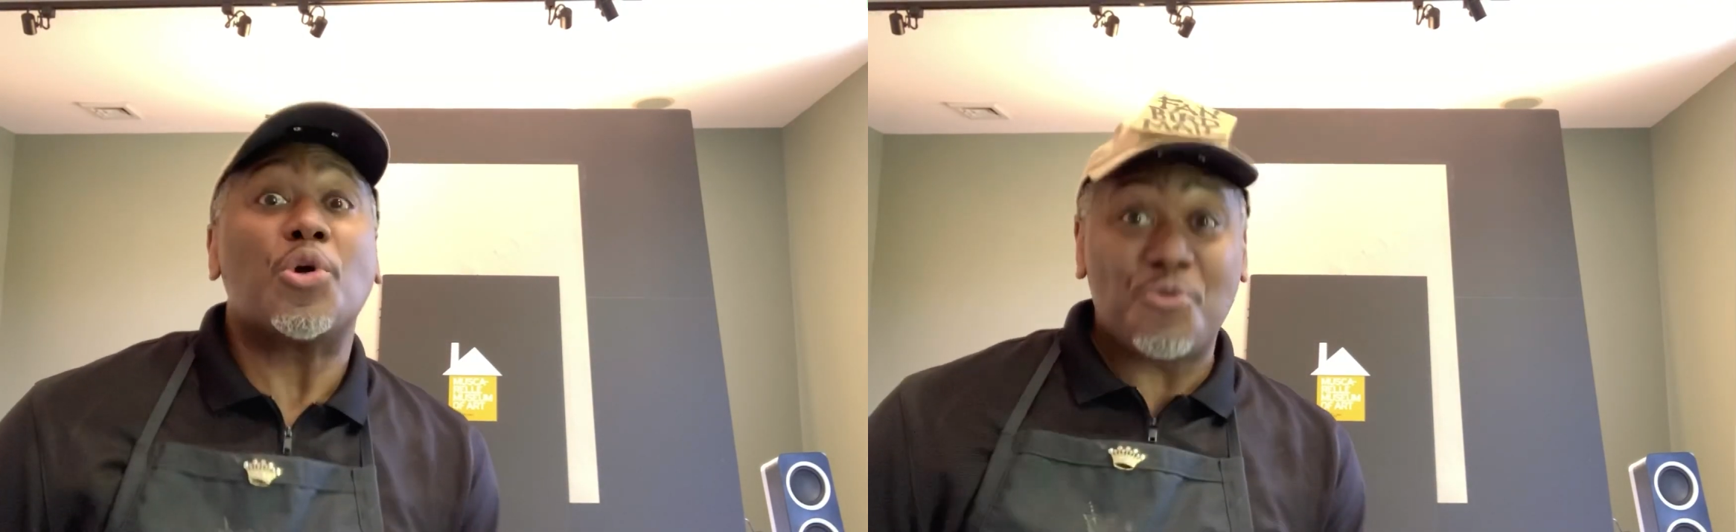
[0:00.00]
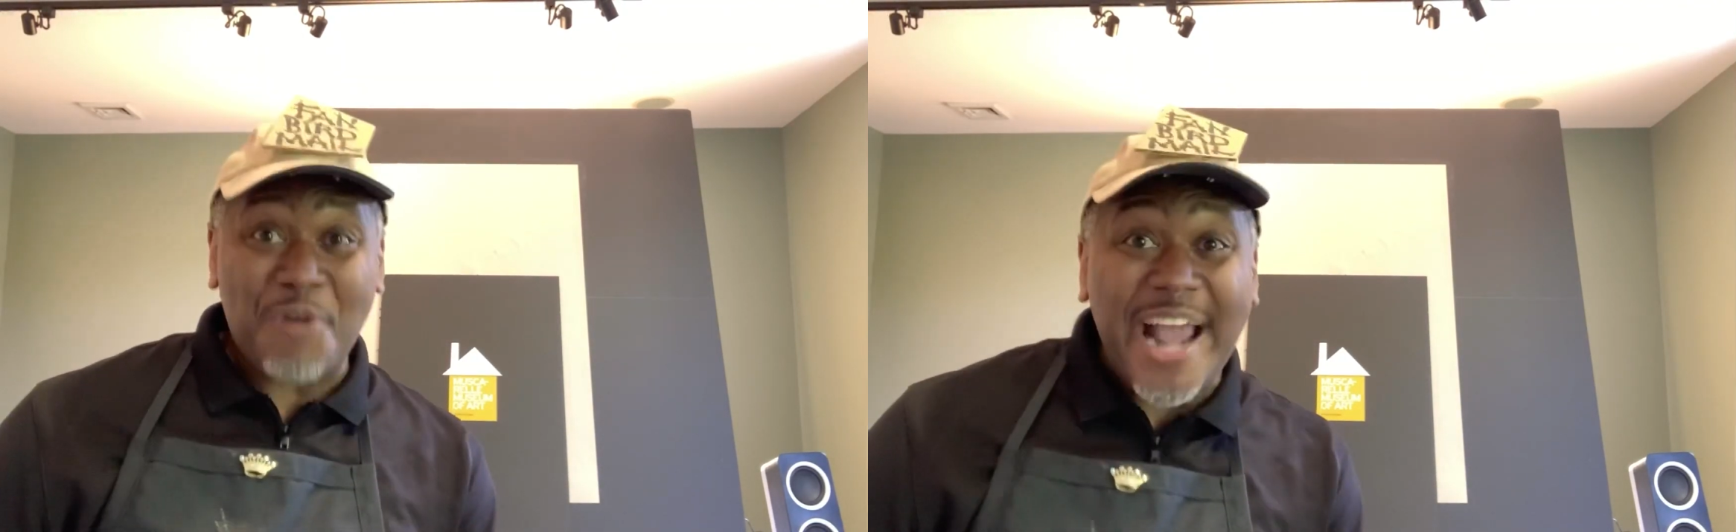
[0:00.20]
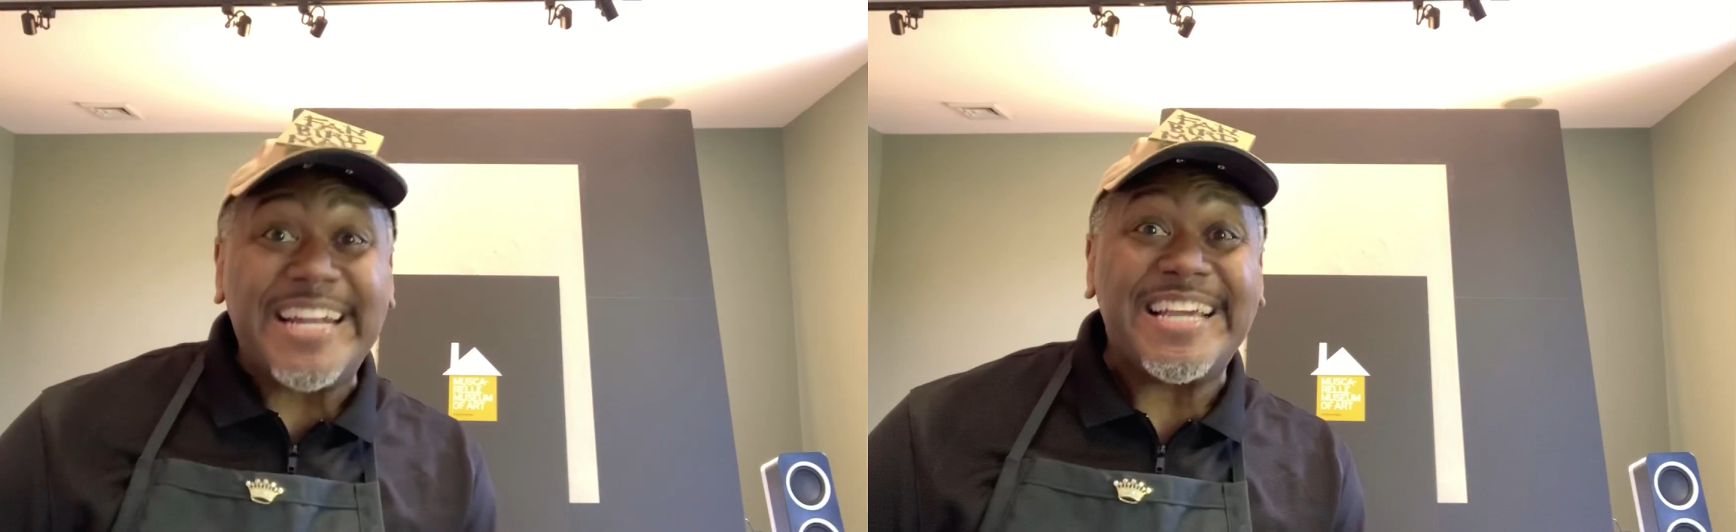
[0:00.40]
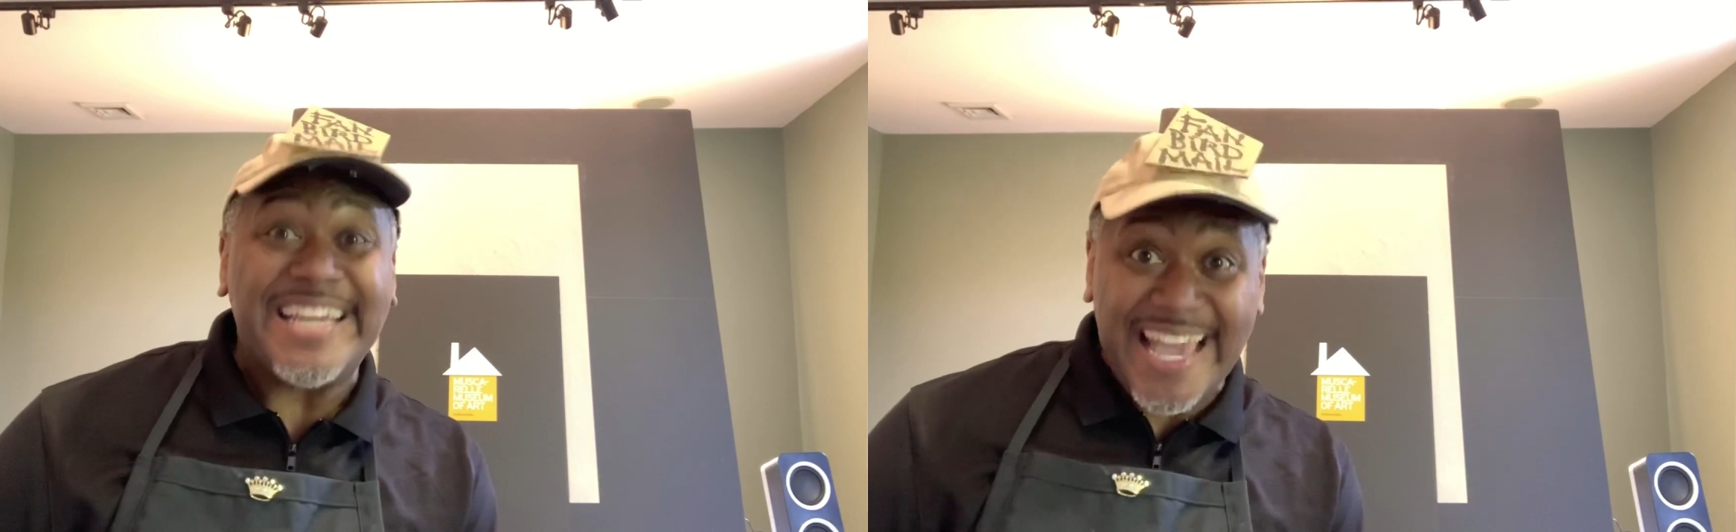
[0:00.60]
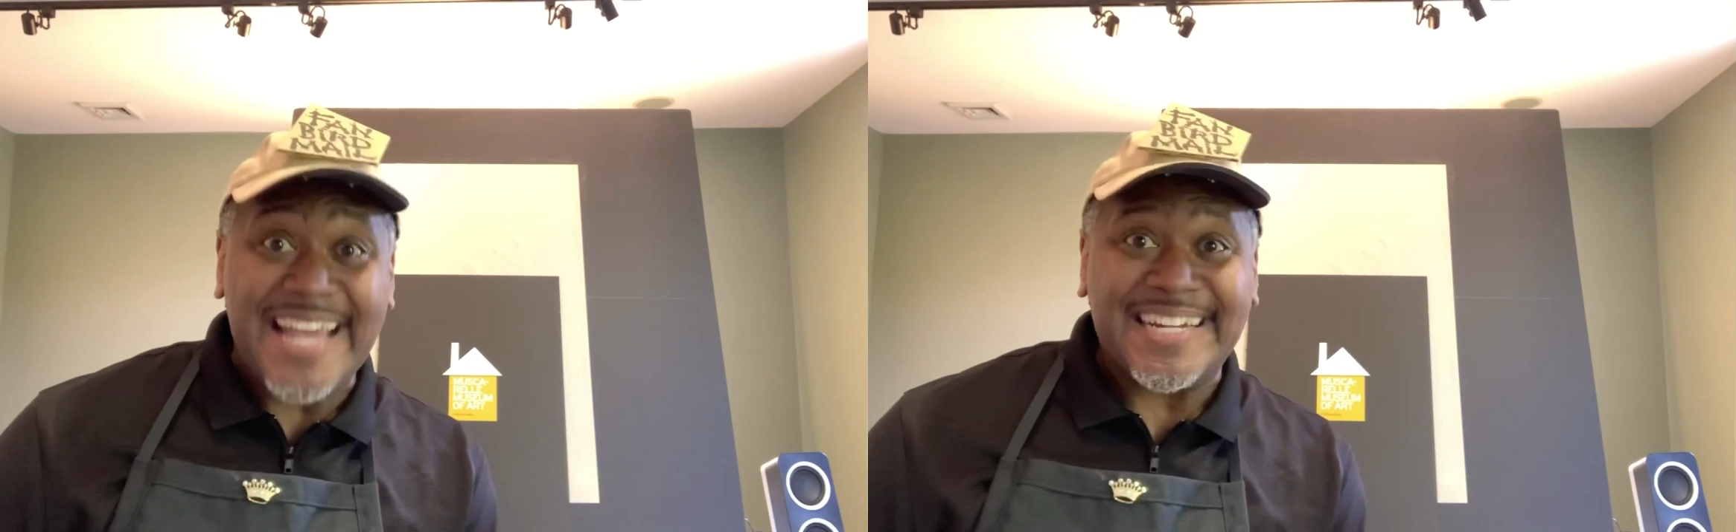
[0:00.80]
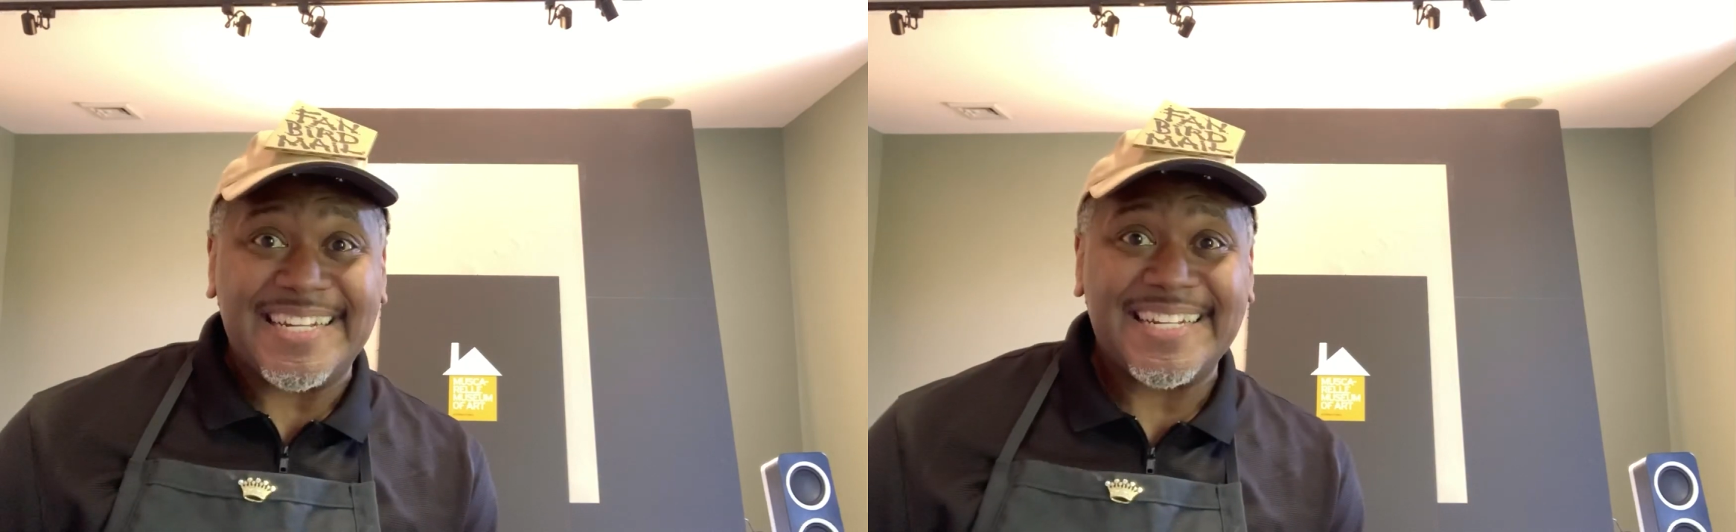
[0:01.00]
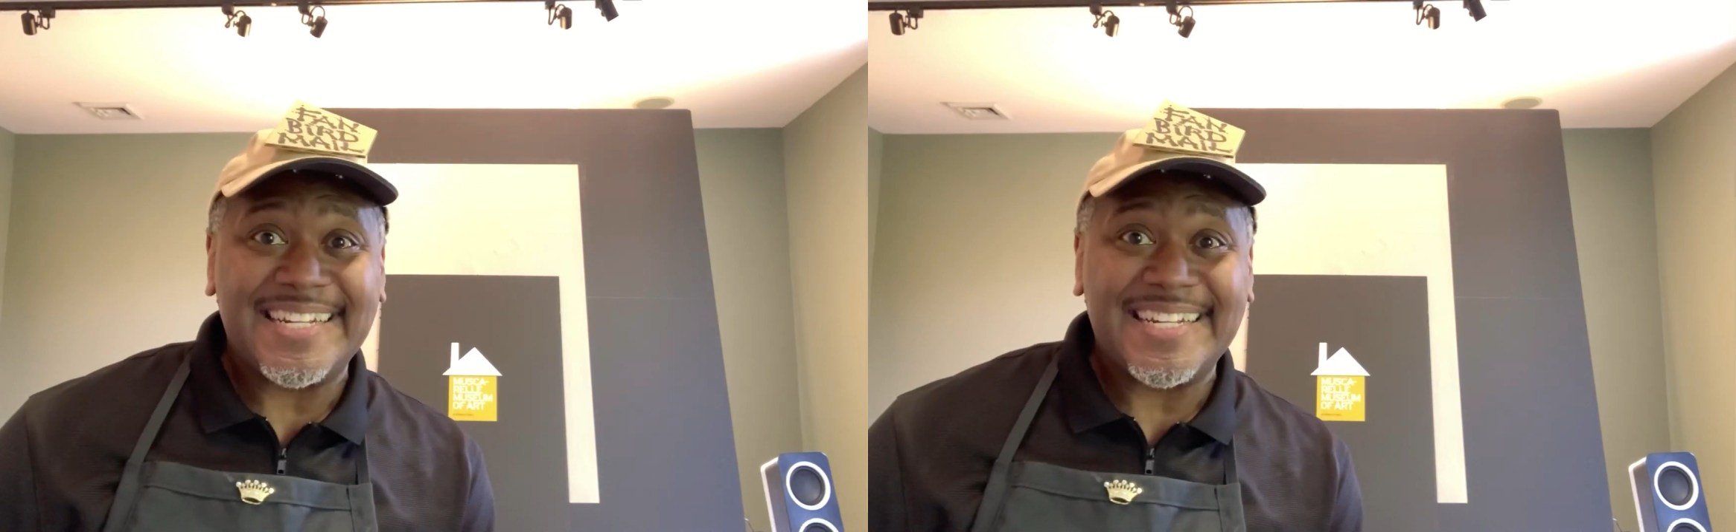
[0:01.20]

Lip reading: write again.